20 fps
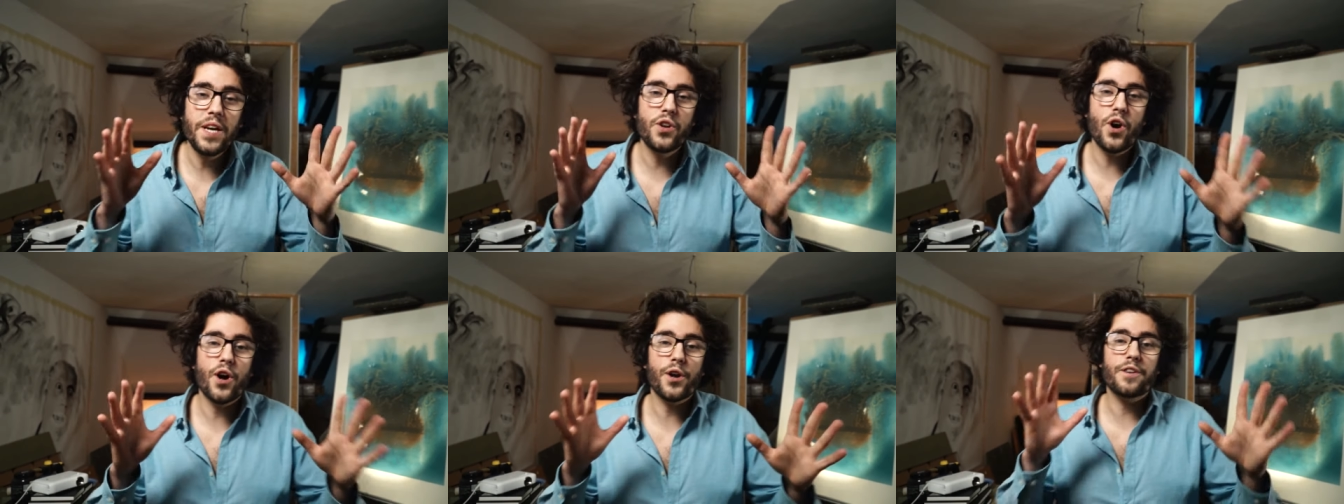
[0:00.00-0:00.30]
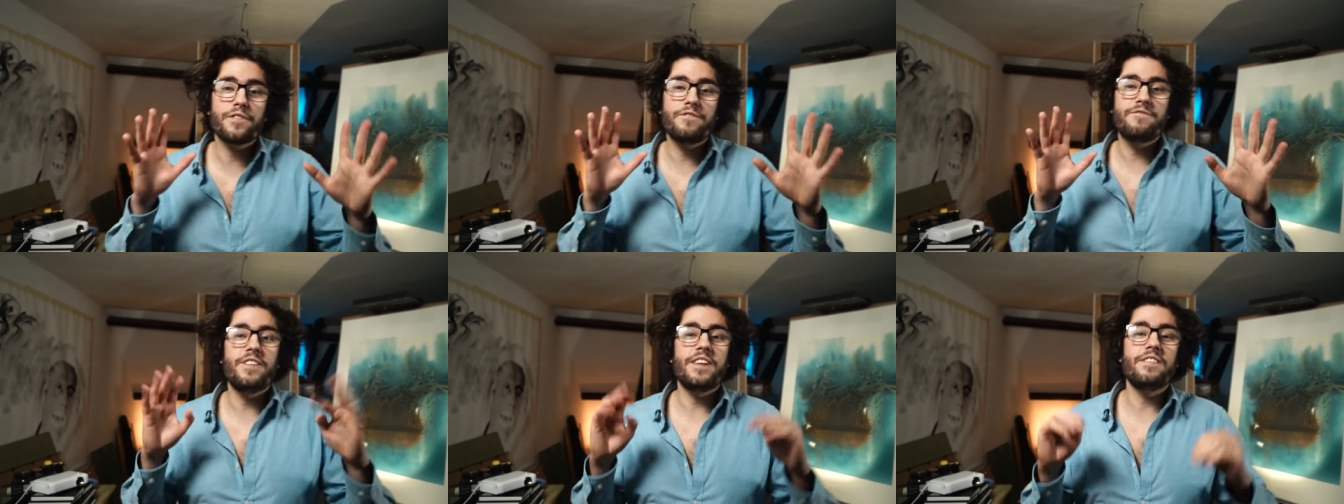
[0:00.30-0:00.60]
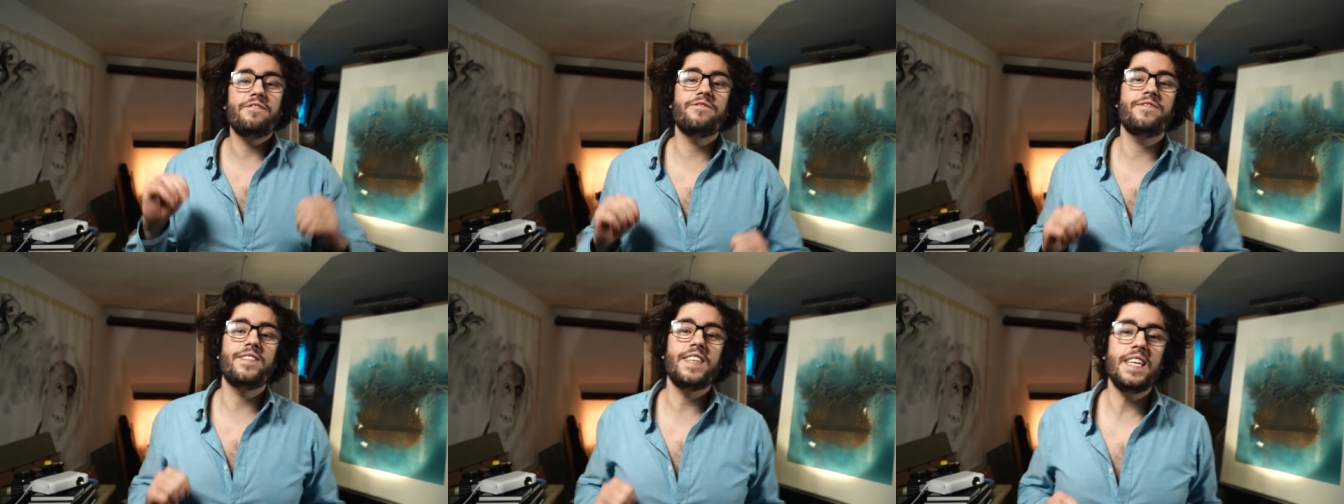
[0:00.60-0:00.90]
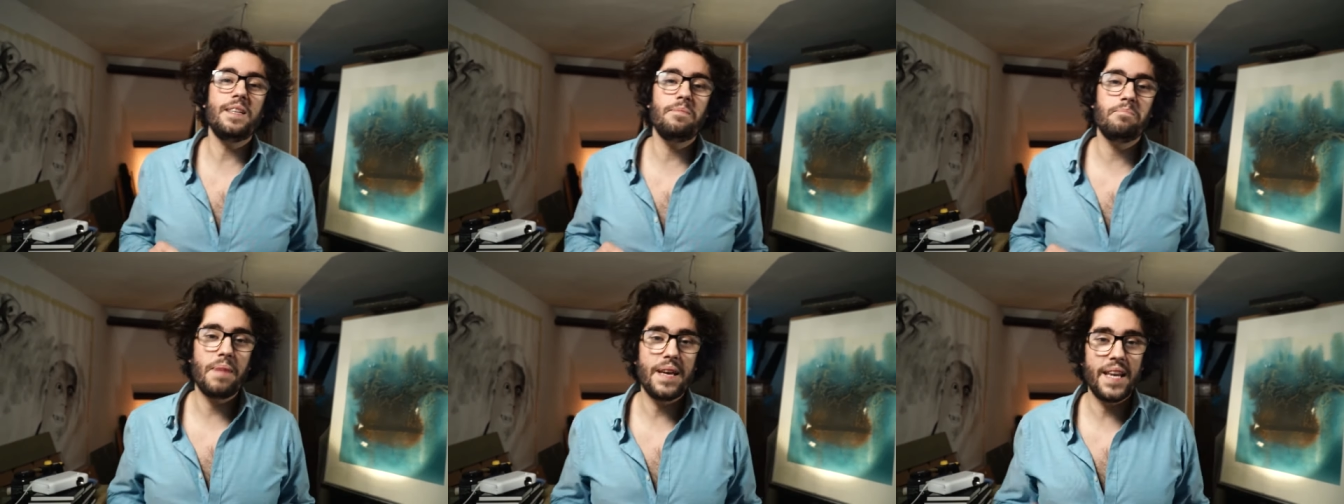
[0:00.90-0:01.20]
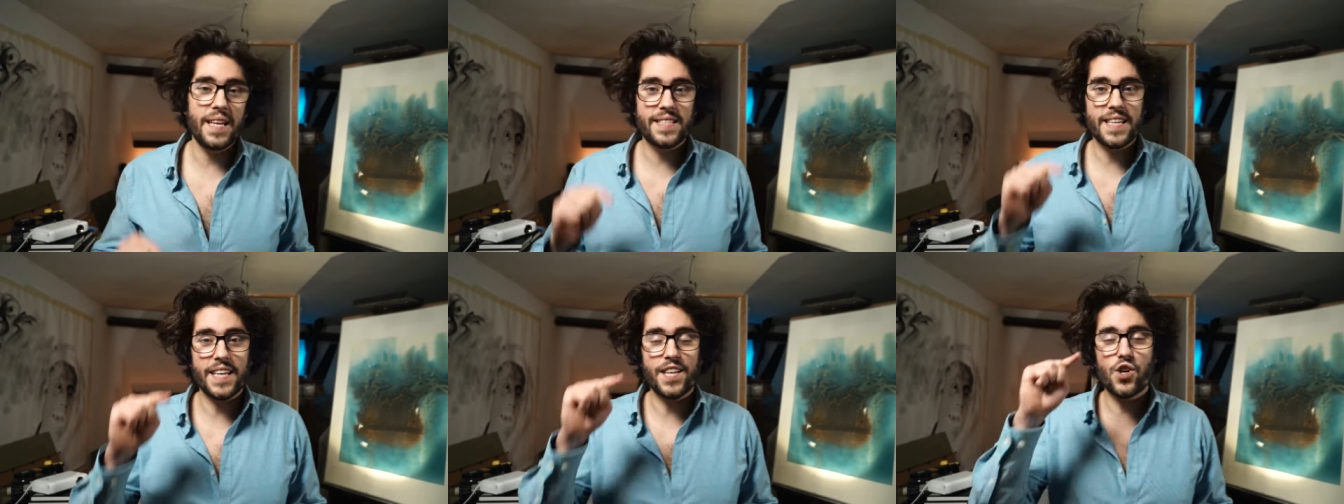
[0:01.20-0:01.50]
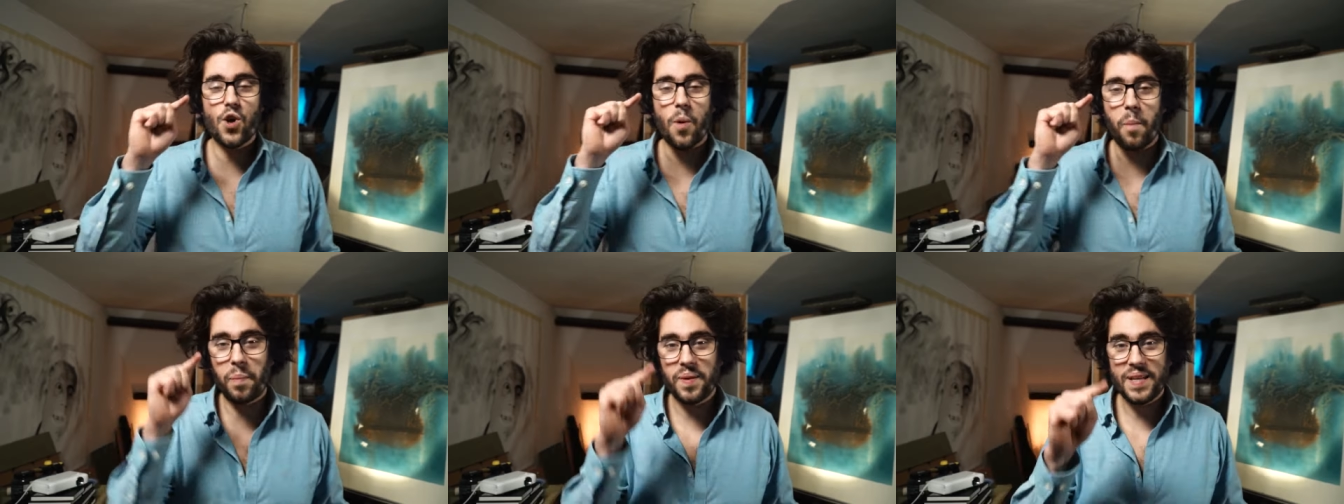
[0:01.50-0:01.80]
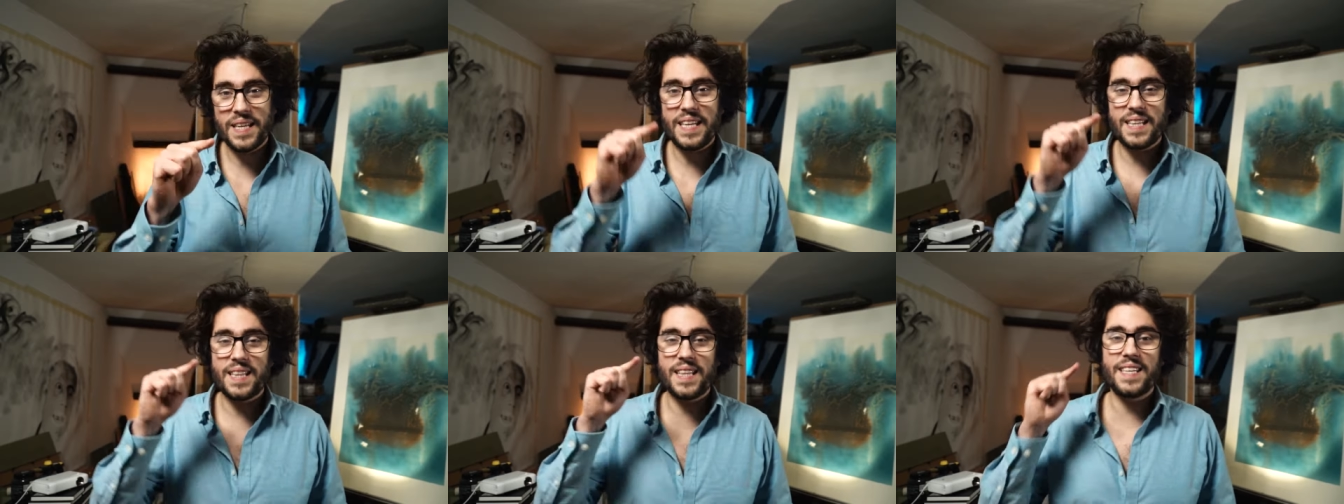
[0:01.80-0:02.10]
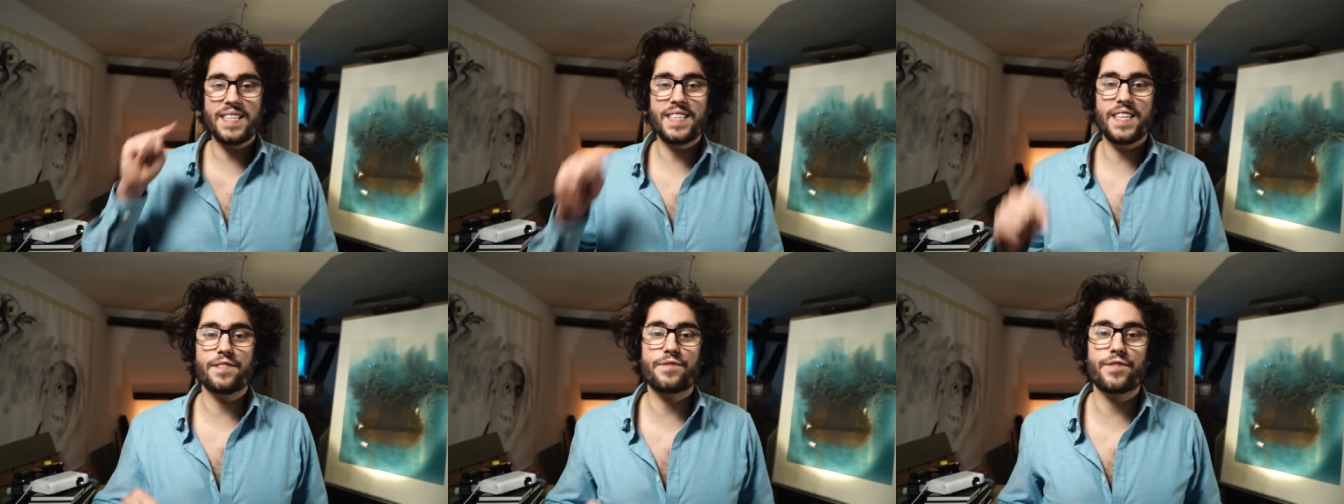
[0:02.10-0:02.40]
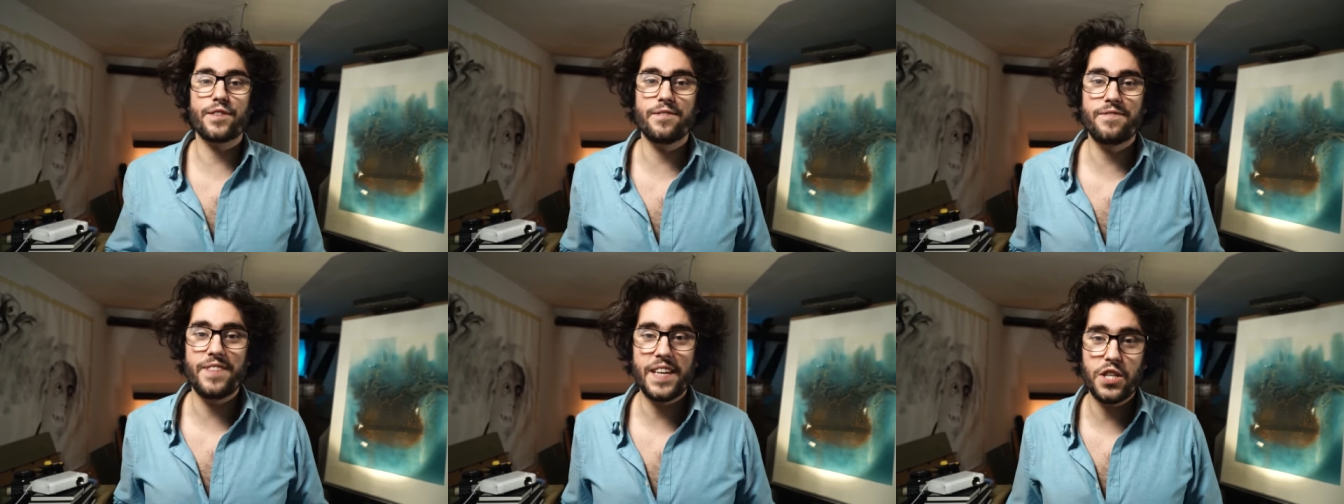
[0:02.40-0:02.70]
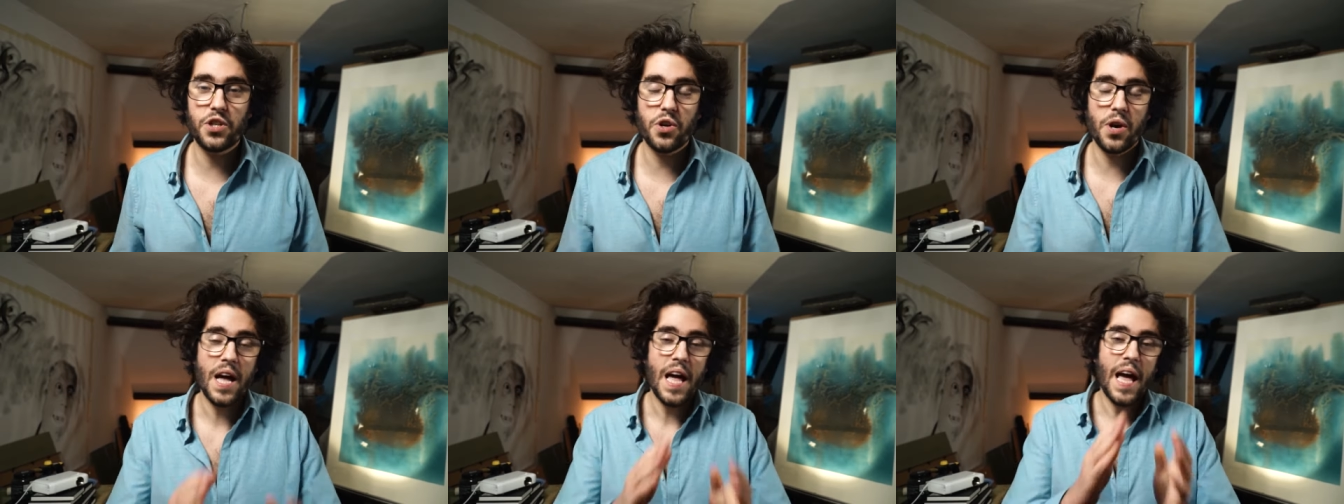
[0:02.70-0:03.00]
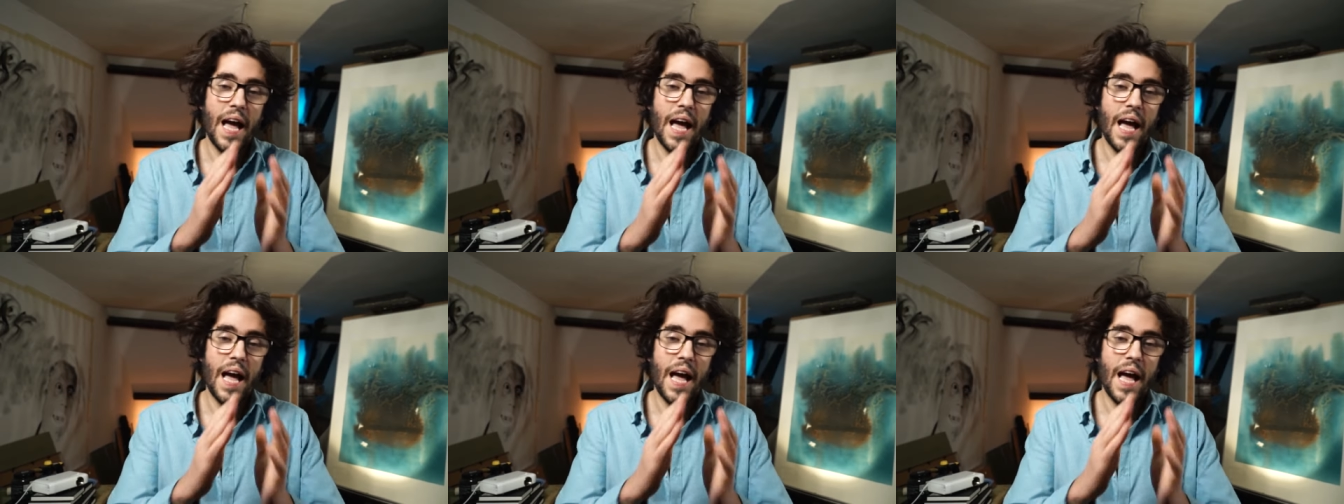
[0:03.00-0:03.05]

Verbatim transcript: another 15 minutes and a completely different video,